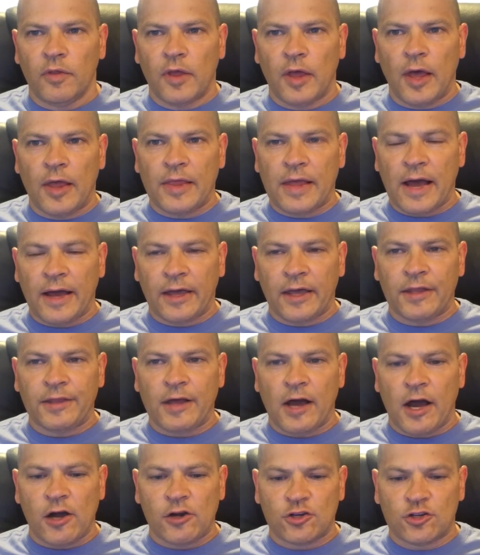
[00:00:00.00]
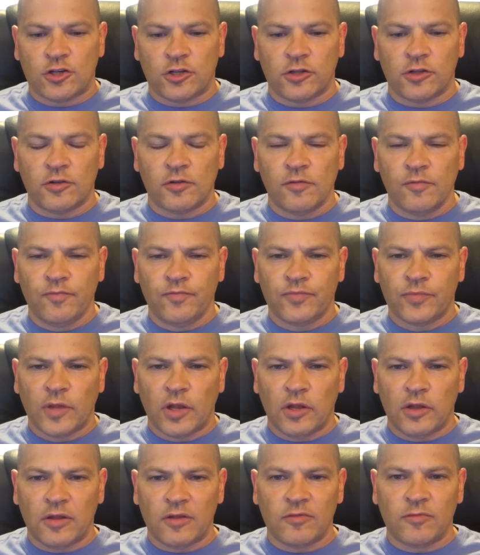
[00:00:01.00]
And I can actually
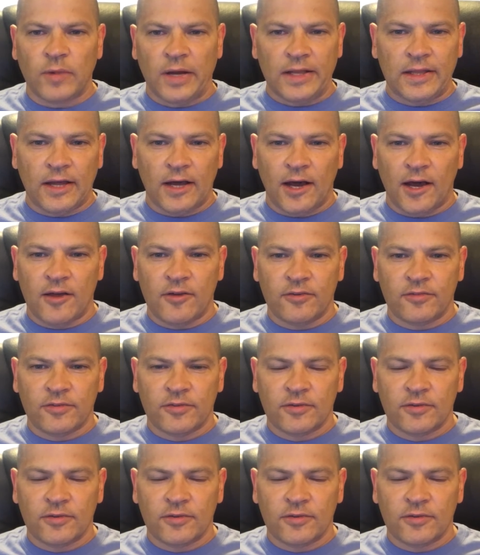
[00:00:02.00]
live my life.